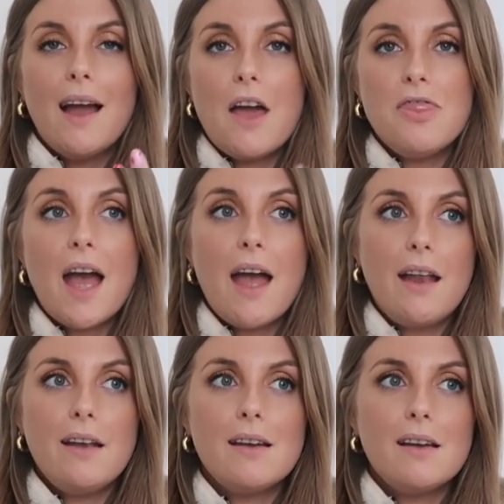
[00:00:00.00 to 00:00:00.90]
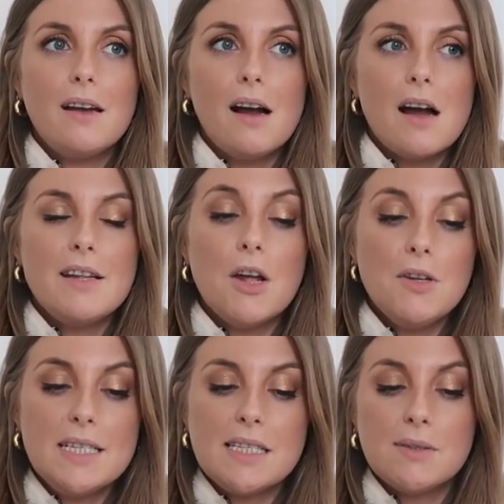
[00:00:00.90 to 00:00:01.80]
and then I
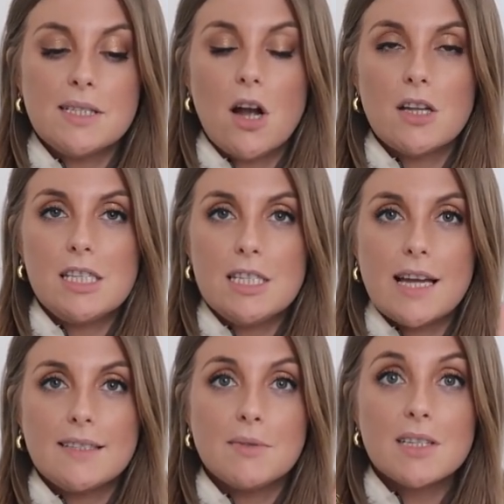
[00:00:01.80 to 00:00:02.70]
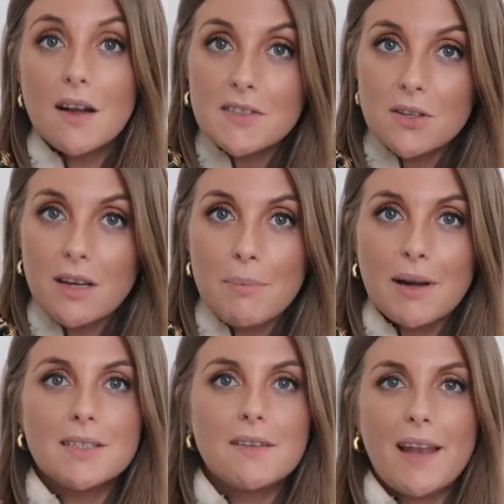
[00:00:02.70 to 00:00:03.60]
noticed it was starting to get some scuffs on it
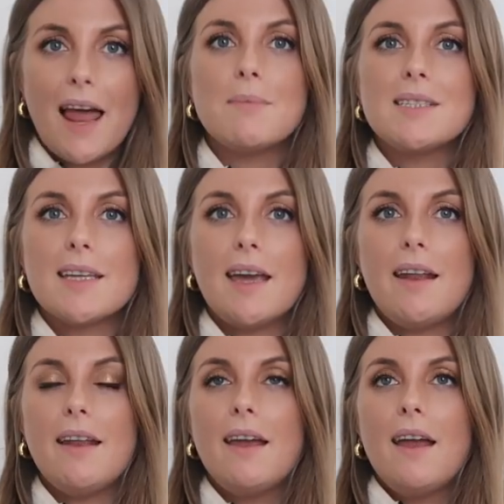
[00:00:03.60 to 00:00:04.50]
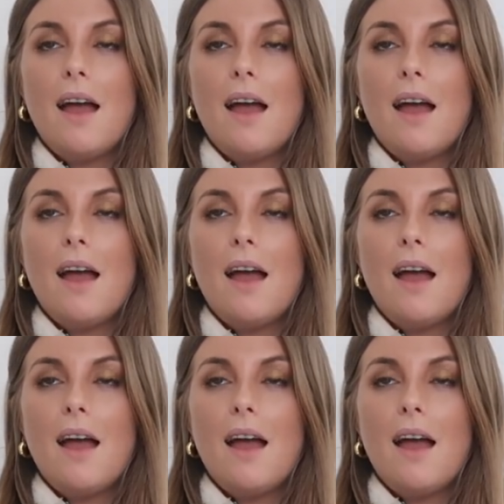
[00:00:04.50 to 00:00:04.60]
because of the lambskin.